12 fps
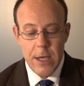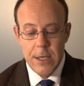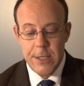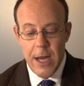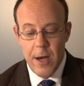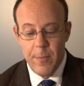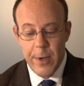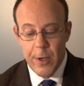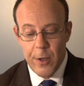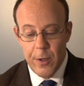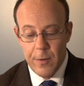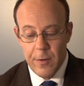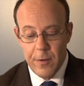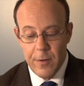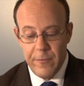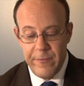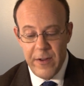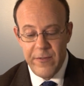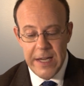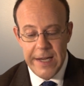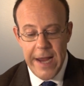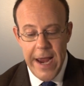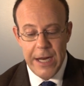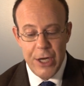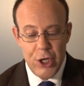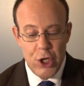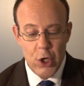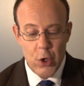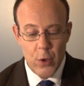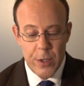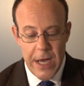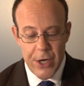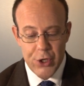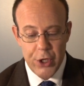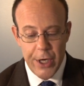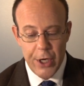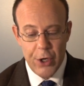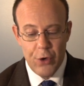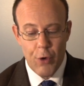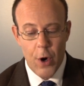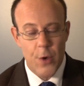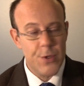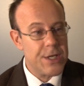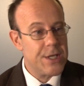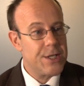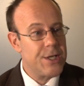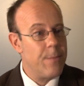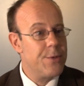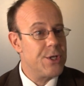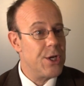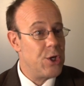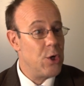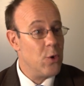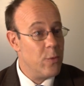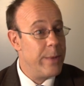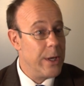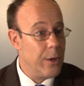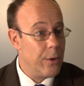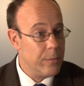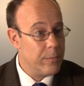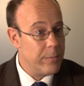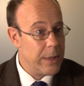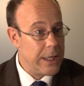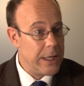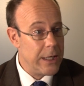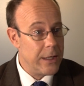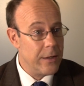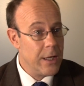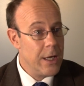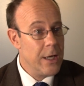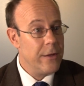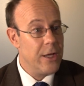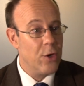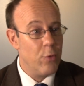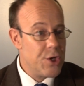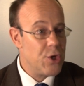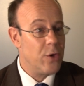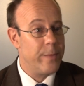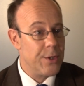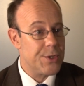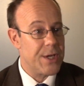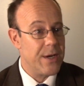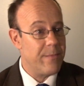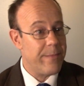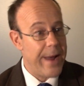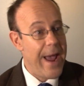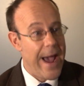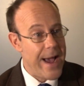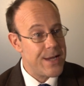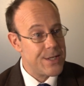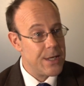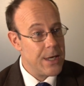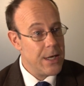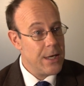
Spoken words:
Senate Bill 1582 is actually an engrossed substitute bill, meaning the original bills didn't pass